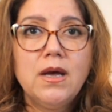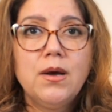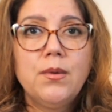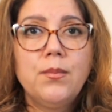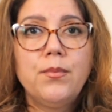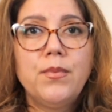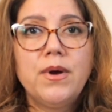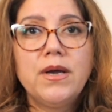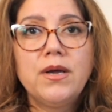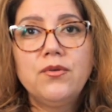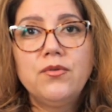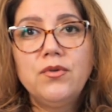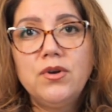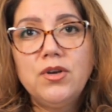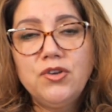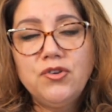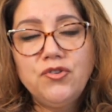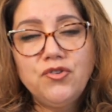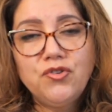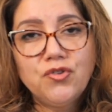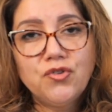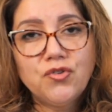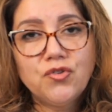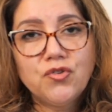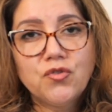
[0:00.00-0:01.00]

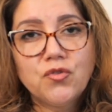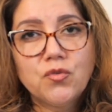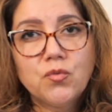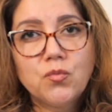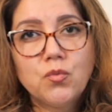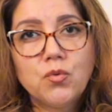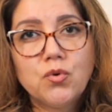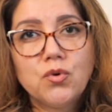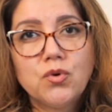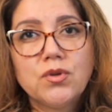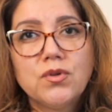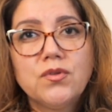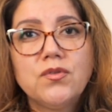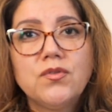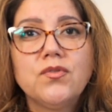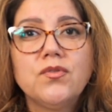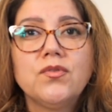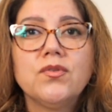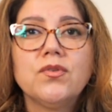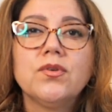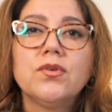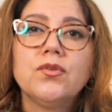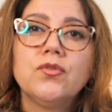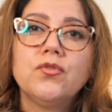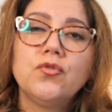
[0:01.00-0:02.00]
migration
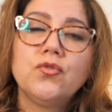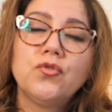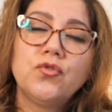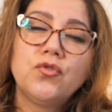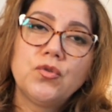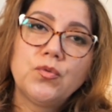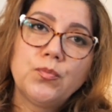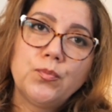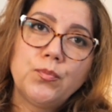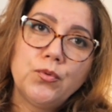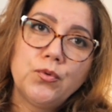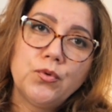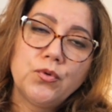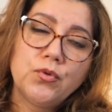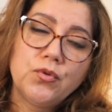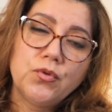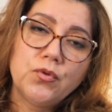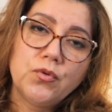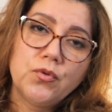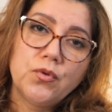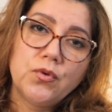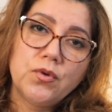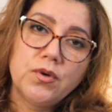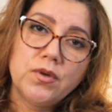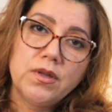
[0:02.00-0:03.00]
squads to support
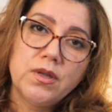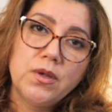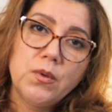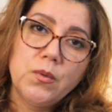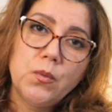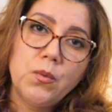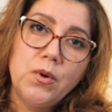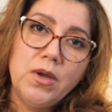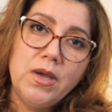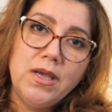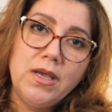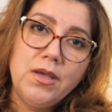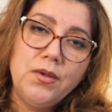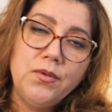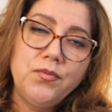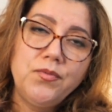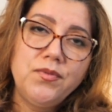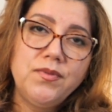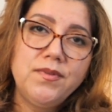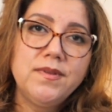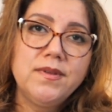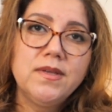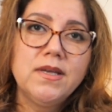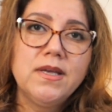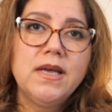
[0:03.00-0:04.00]
early
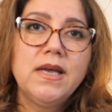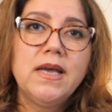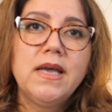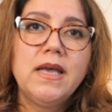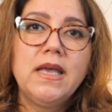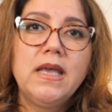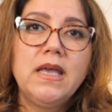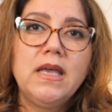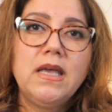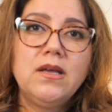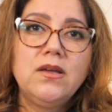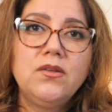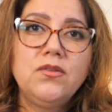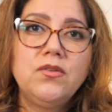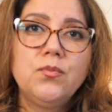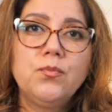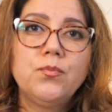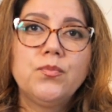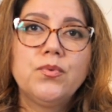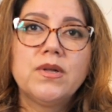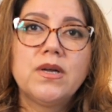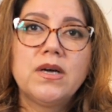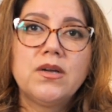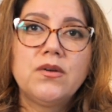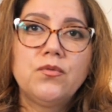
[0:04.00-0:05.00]
waves, and
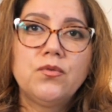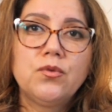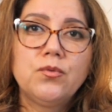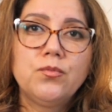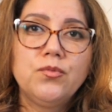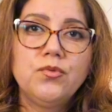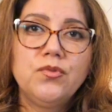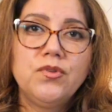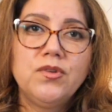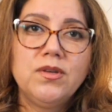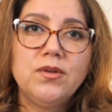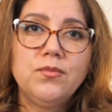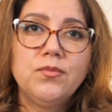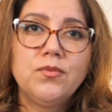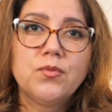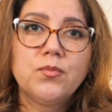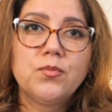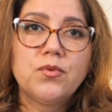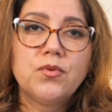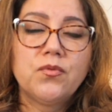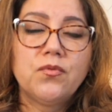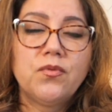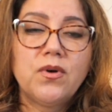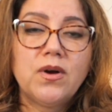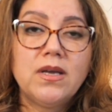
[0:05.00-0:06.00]
platform teams
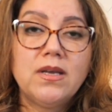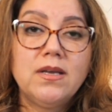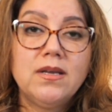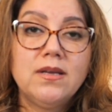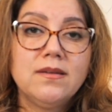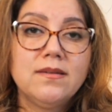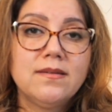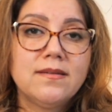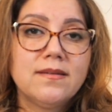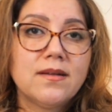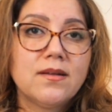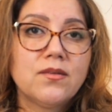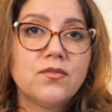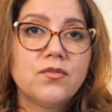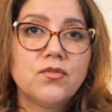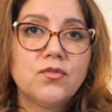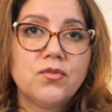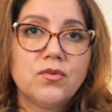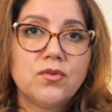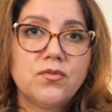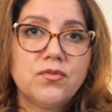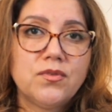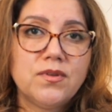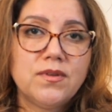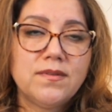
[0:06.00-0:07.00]
providing
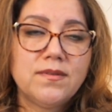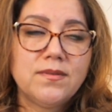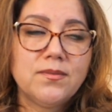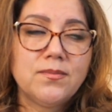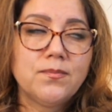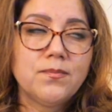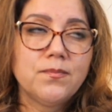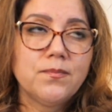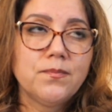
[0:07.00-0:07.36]
self-service.